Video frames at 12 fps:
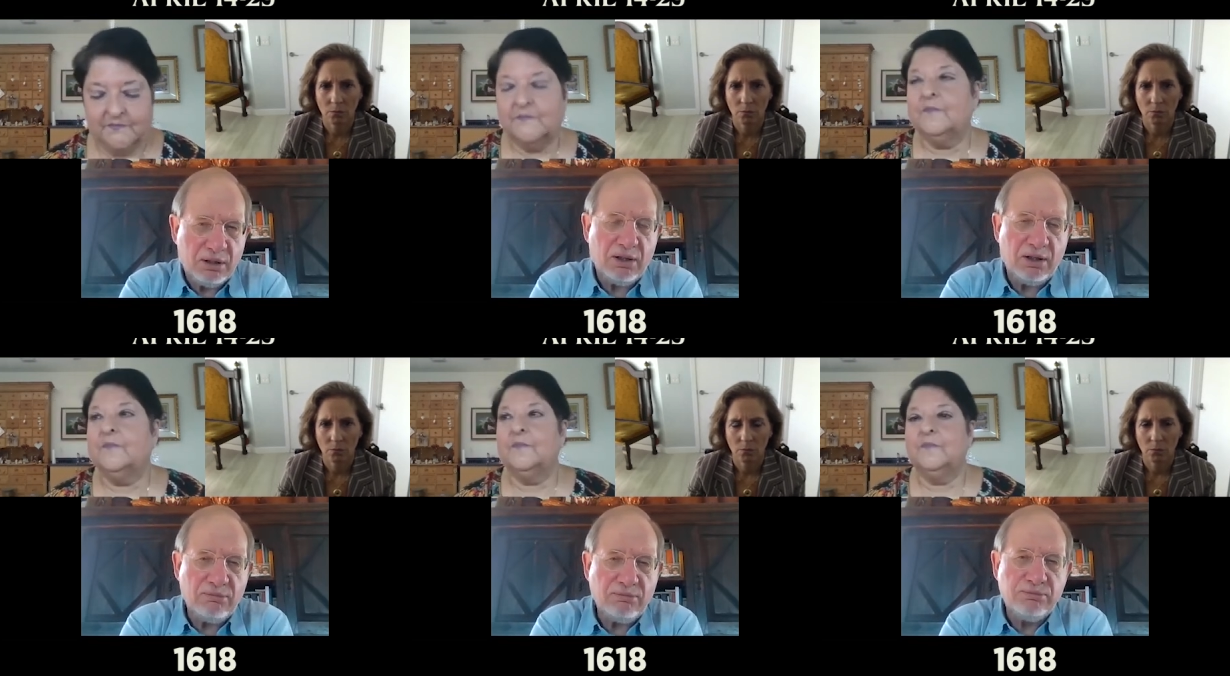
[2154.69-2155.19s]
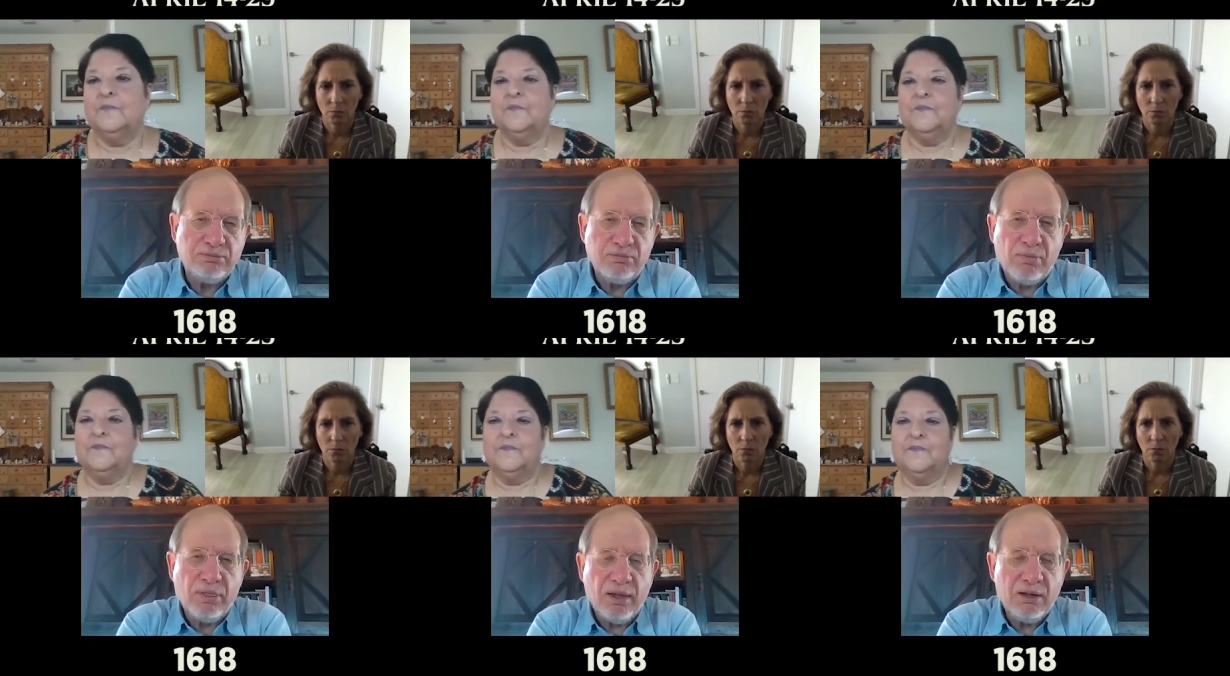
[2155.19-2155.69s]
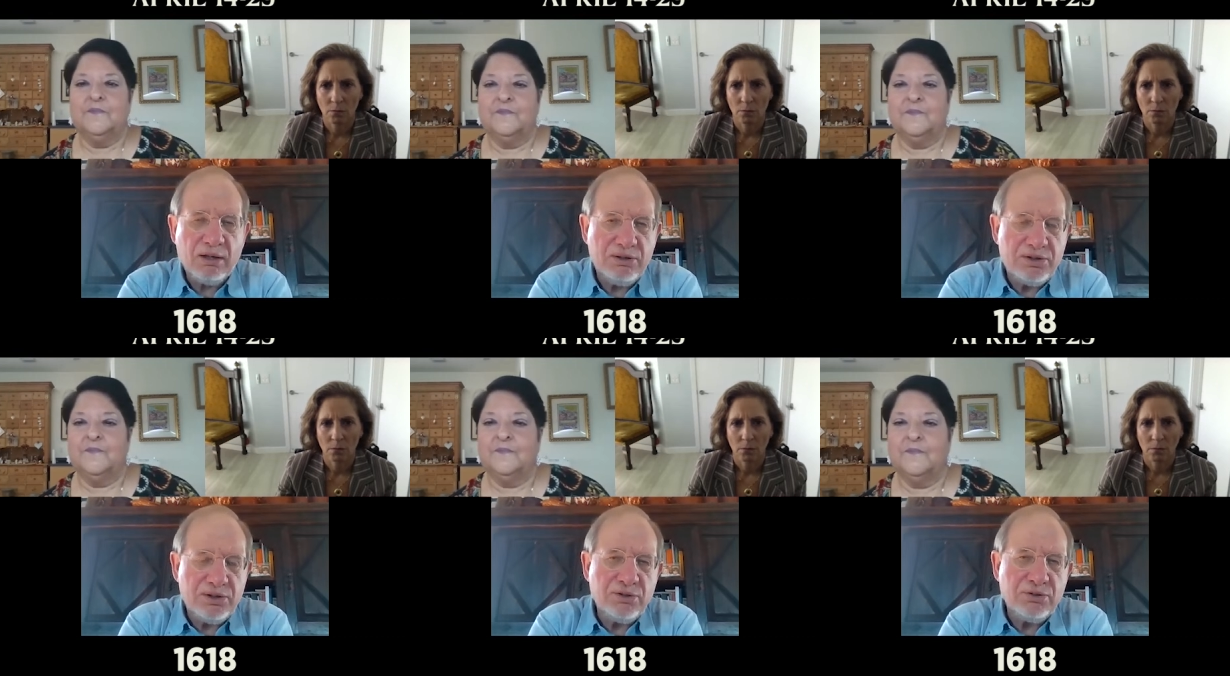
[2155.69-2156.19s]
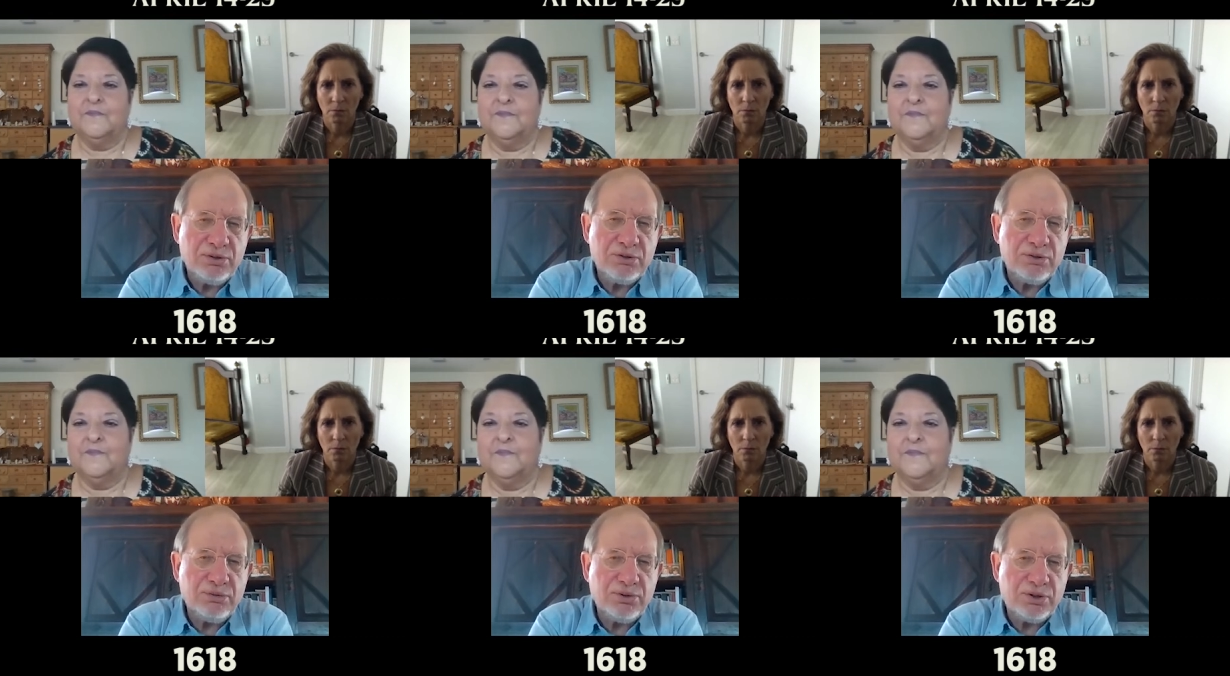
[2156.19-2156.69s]
Speaker 1: um, uh, continued to
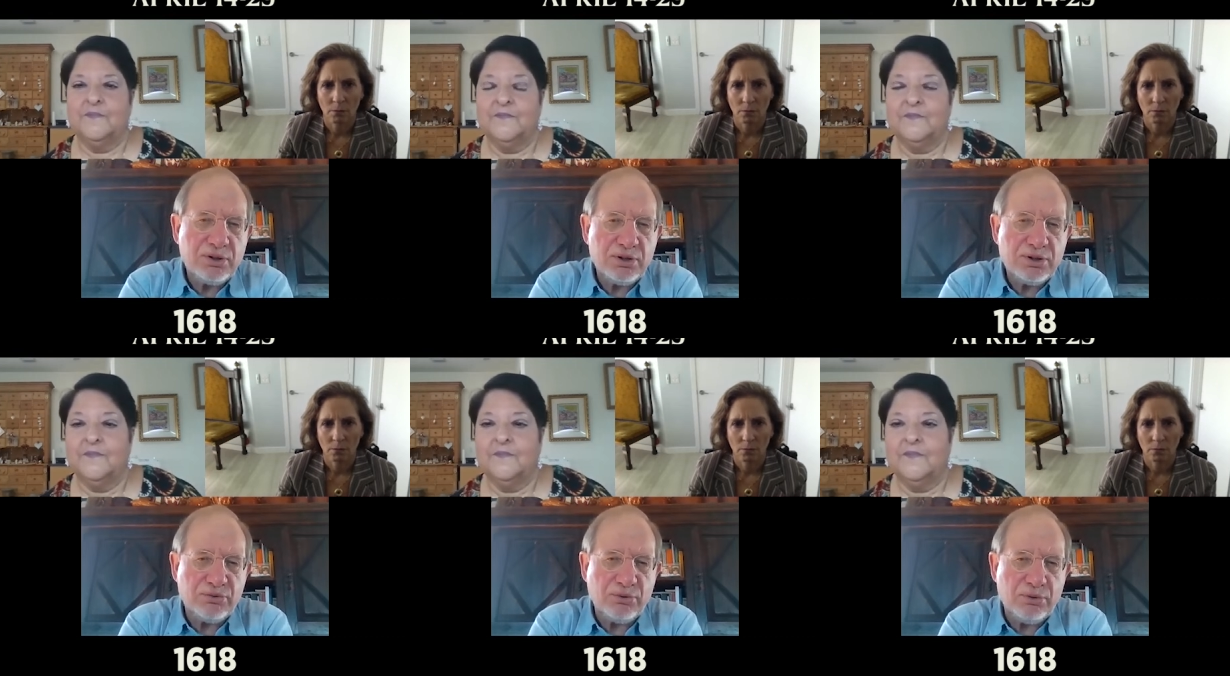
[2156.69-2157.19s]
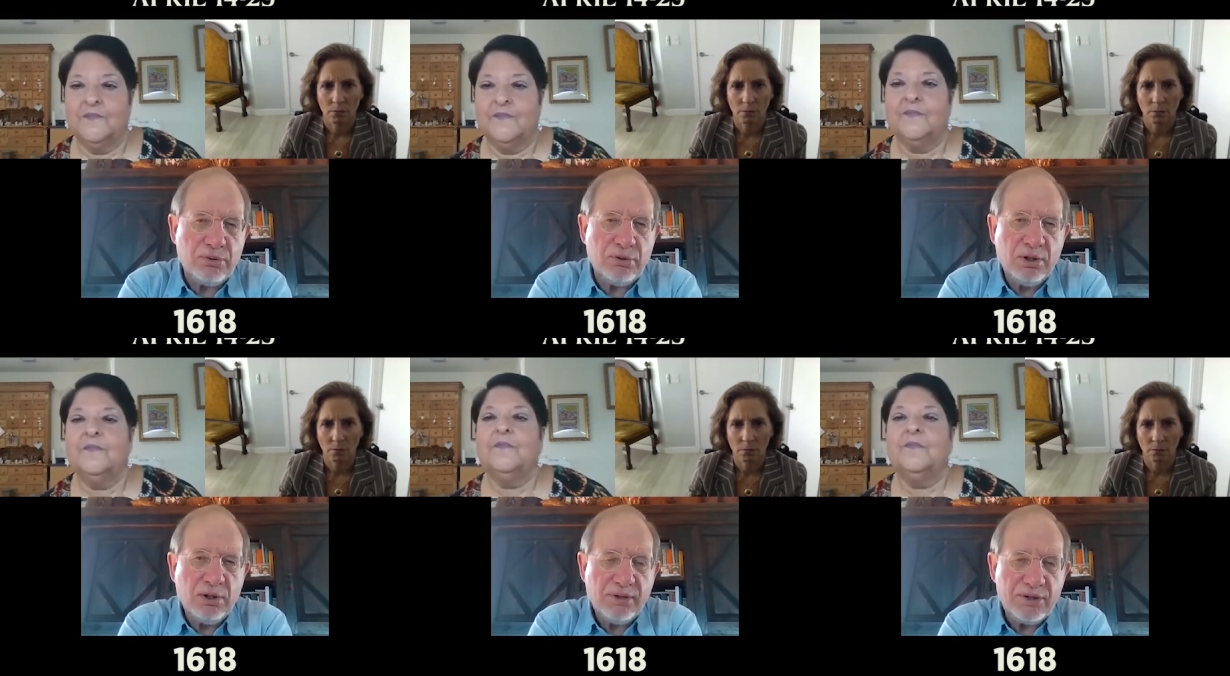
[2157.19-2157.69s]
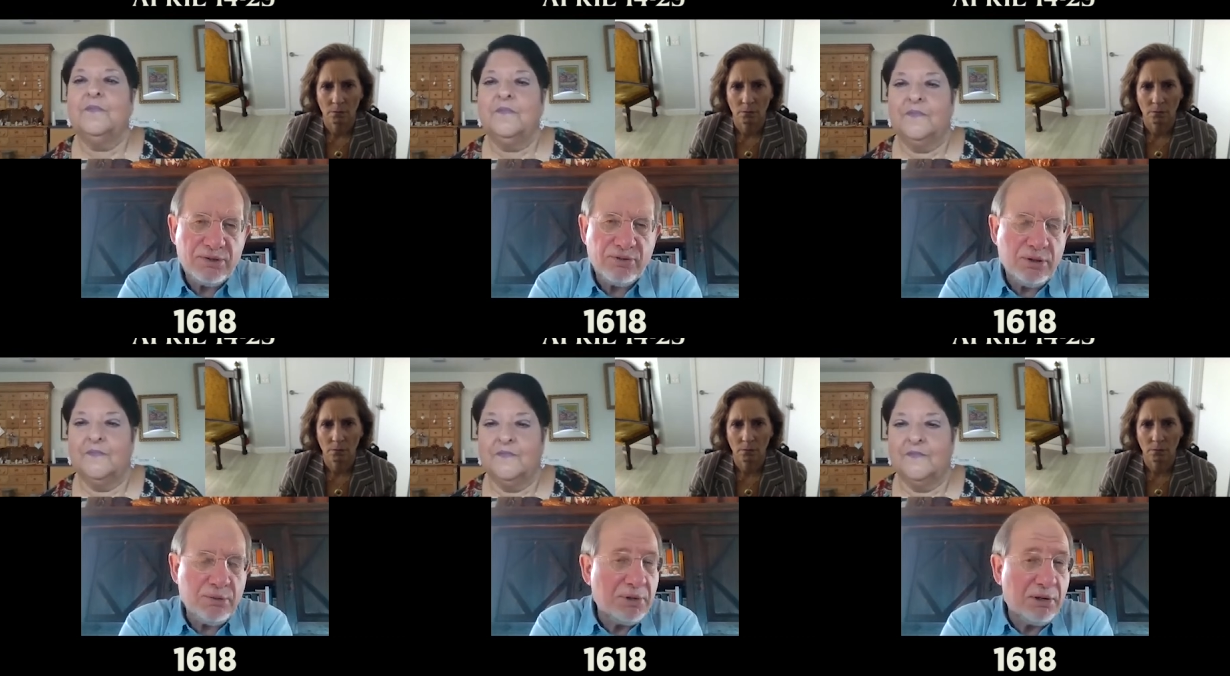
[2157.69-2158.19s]
do research for this film.